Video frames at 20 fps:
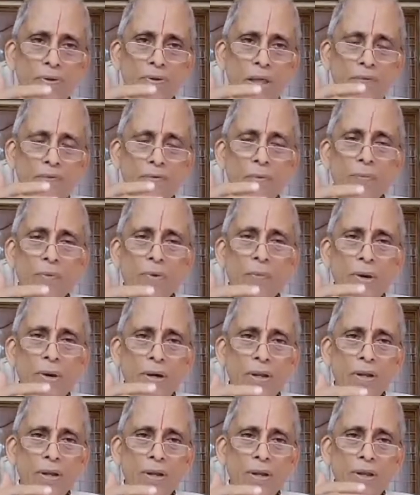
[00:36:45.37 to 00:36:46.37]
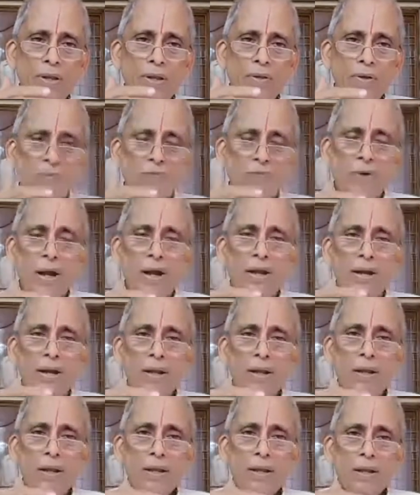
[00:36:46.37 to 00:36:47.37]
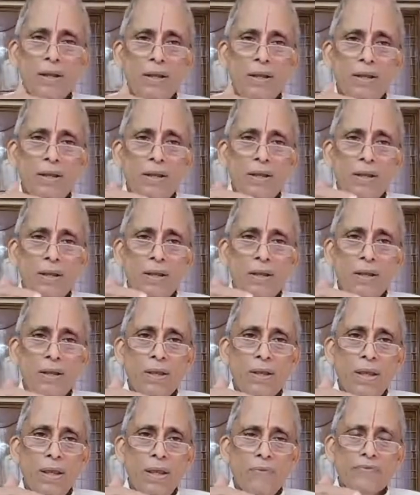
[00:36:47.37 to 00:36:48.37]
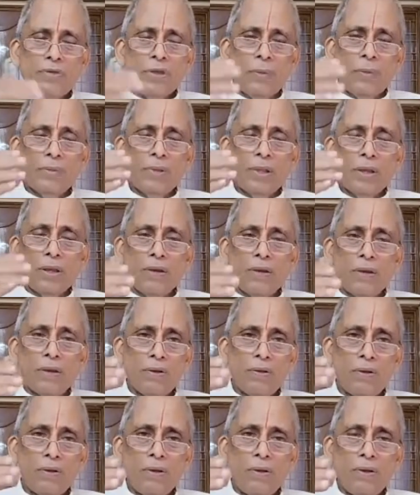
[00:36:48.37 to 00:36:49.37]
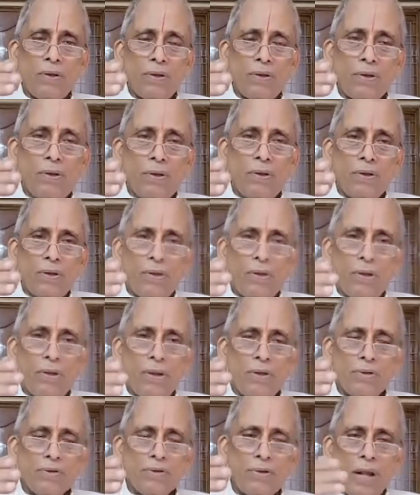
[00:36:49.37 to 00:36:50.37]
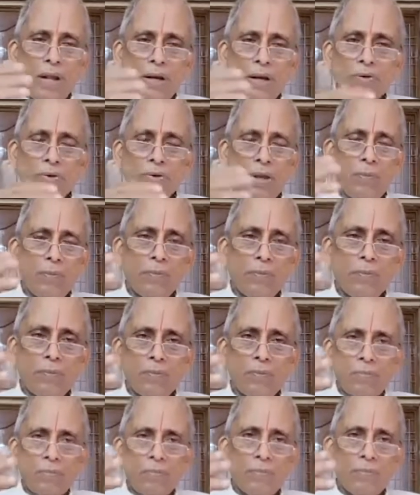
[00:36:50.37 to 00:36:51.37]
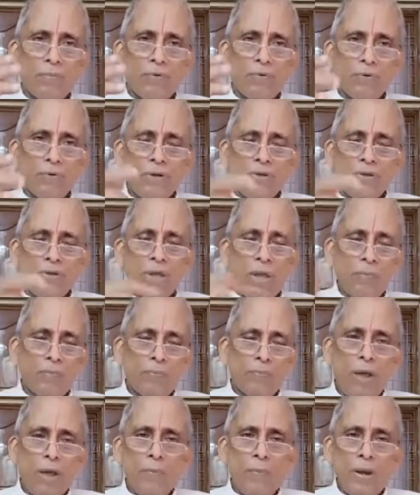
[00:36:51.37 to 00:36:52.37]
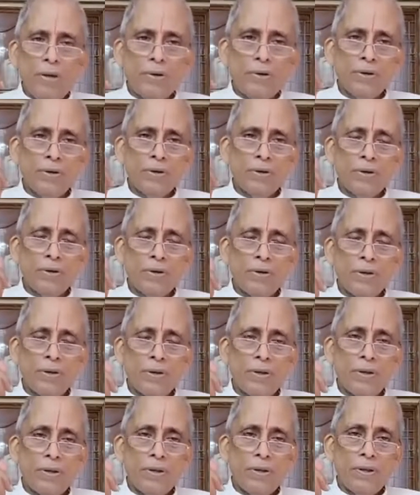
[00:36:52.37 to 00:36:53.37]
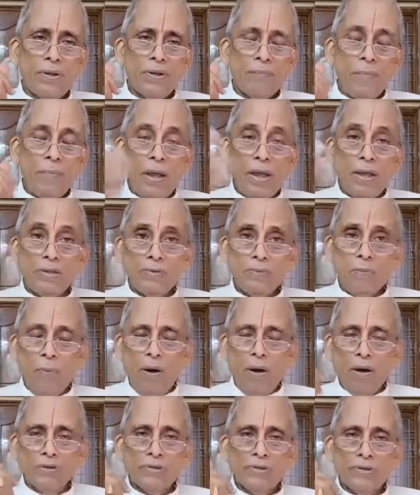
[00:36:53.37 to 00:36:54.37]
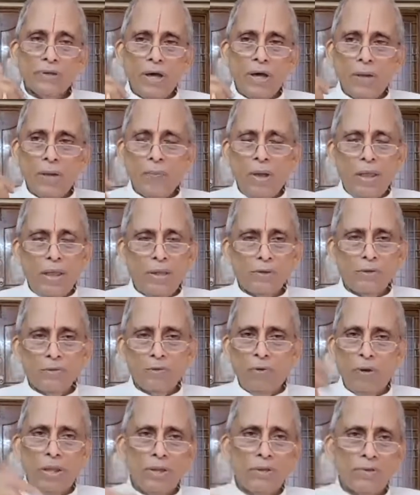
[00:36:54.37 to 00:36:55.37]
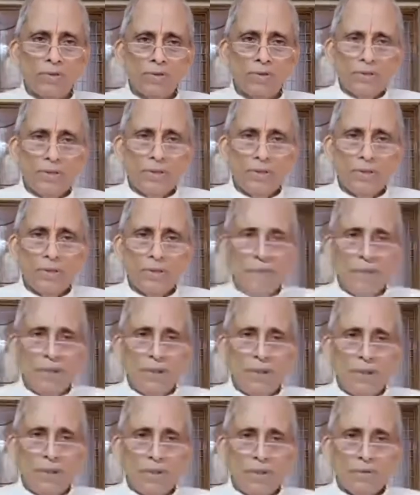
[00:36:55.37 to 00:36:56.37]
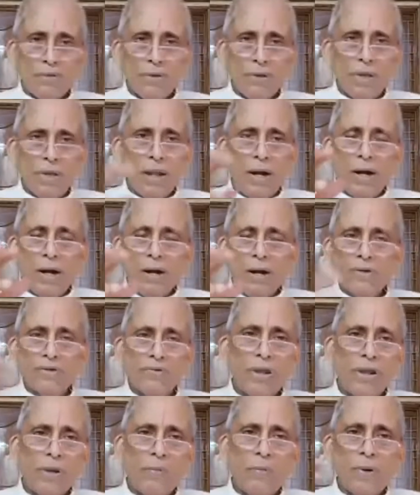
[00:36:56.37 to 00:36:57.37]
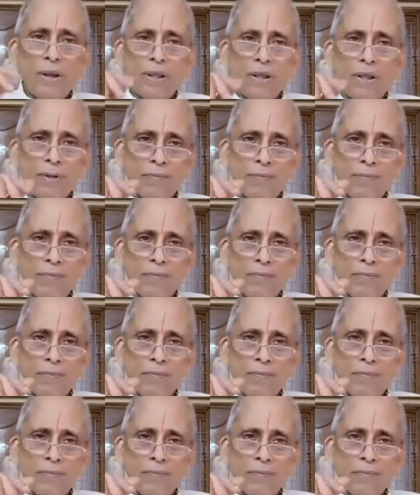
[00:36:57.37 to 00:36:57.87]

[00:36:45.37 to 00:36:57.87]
Every moment he is afraid if something is done to him, to his employment, by his boss or by his colleagues, so he cannot trust anybody.